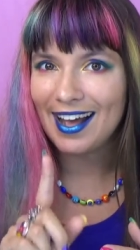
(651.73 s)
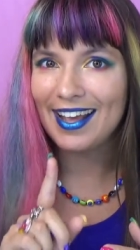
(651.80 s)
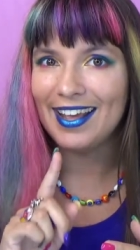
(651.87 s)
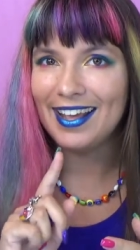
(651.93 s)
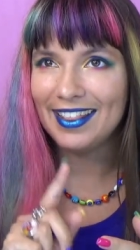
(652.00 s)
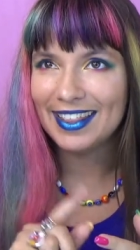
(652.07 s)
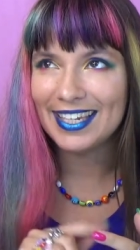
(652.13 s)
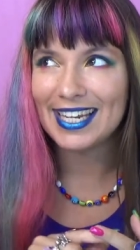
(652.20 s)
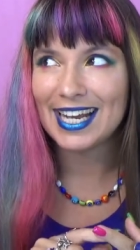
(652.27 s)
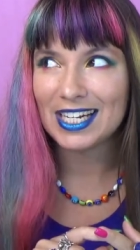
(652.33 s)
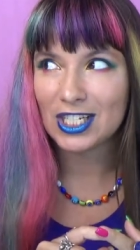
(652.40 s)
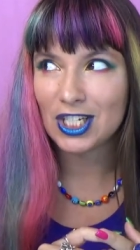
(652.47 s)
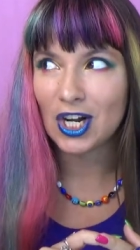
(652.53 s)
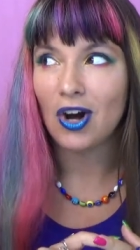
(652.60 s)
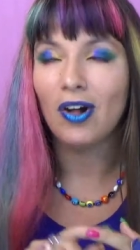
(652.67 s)
in the
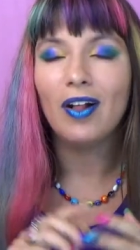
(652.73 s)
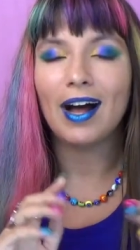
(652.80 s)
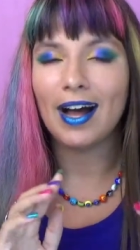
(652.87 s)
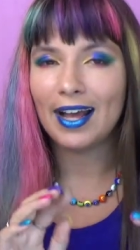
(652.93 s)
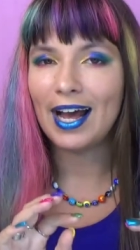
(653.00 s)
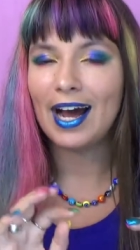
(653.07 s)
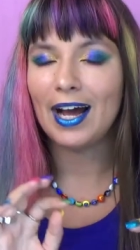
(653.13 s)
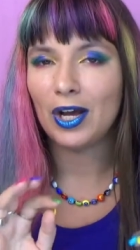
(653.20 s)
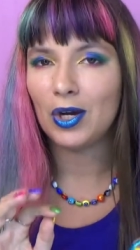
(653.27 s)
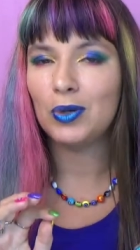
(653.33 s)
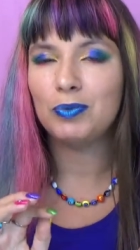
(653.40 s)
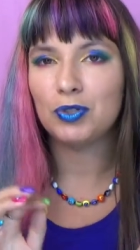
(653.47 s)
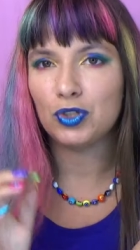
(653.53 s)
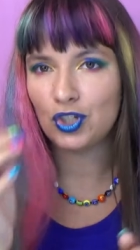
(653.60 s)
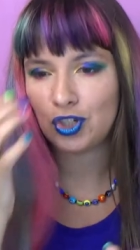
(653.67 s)
next haul, I, I
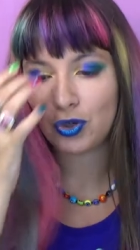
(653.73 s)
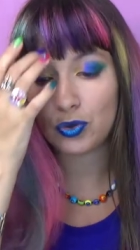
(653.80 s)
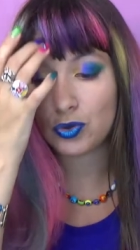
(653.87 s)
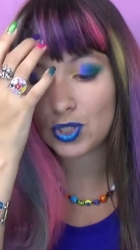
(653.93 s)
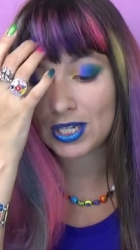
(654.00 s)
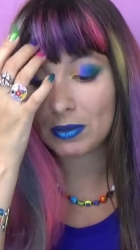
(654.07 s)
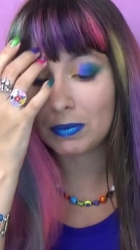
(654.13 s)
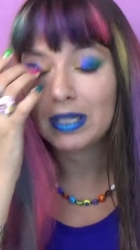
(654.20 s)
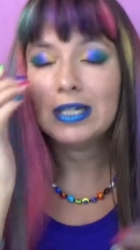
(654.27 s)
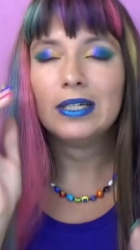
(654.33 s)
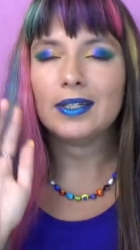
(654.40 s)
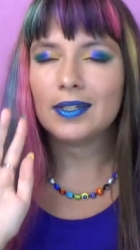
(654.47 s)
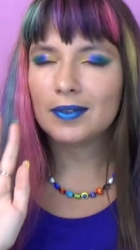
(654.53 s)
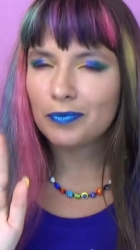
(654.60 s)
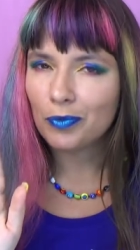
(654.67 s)
hope to show you some.
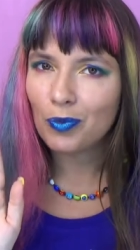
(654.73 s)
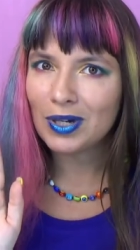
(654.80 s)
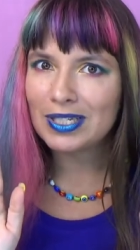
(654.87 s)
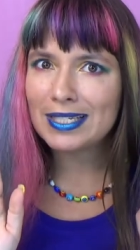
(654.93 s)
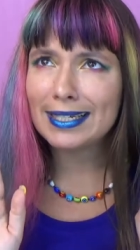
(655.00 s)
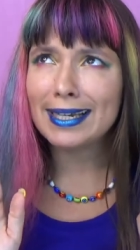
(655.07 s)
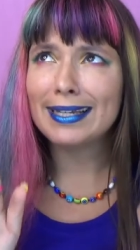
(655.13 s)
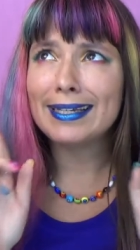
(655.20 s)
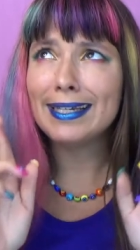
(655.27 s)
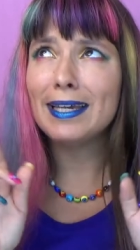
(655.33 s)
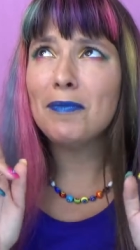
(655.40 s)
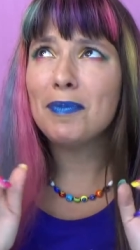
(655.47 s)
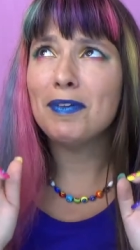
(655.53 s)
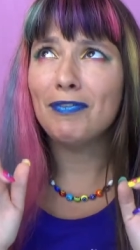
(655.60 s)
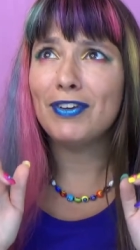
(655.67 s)
Once again,
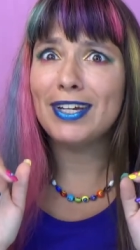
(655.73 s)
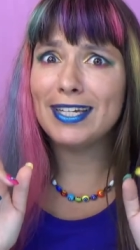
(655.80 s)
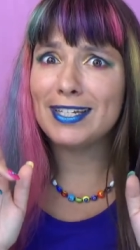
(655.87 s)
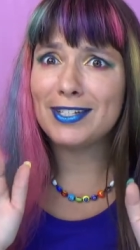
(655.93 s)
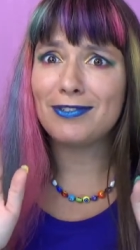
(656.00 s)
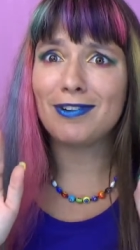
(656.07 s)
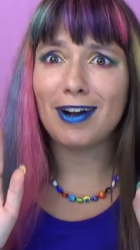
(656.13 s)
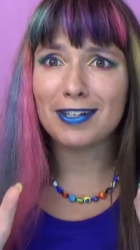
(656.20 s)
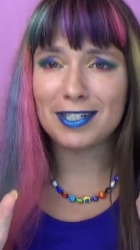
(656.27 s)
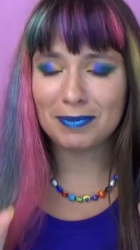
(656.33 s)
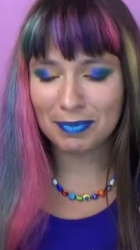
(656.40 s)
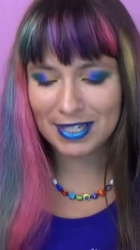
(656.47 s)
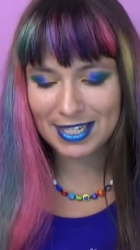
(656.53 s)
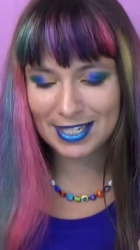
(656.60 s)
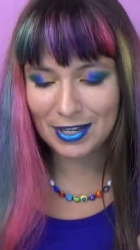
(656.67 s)
keep the fingers crossed,
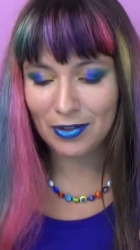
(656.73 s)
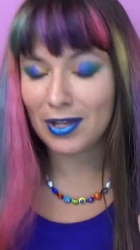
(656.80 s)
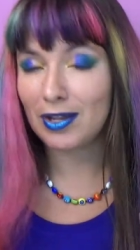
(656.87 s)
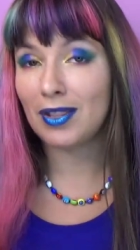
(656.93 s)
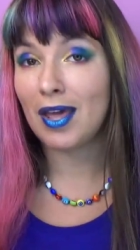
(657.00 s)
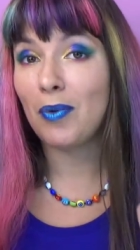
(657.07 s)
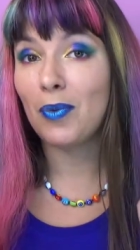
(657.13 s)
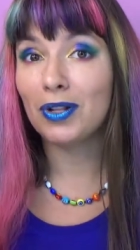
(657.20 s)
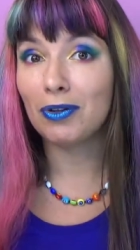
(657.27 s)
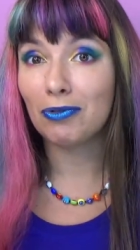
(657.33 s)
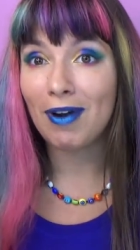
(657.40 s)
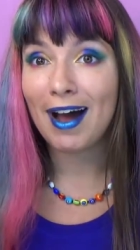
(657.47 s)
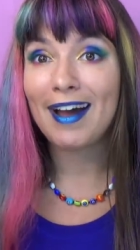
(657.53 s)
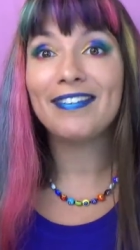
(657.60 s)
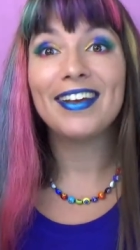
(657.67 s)
please, so that they will
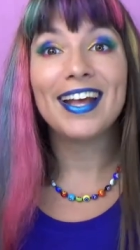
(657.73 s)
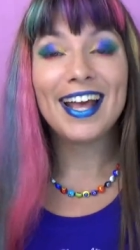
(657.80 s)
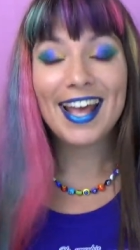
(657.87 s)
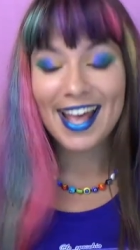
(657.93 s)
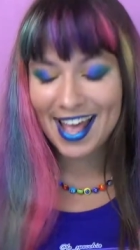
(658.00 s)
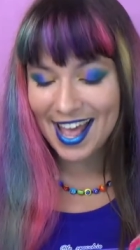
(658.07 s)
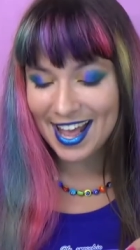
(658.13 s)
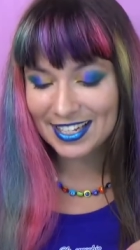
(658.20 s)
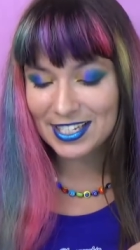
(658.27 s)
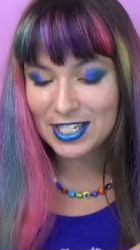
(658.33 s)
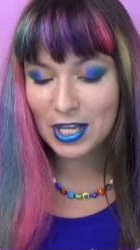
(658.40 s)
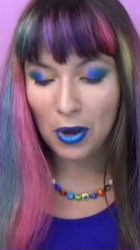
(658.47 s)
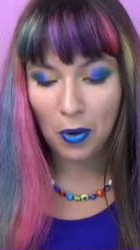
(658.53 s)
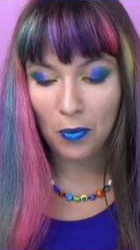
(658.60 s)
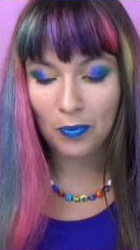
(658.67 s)
arrive. And
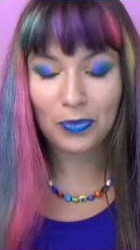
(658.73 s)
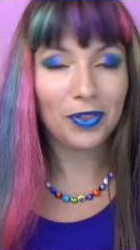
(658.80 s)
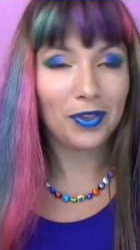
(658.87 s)
so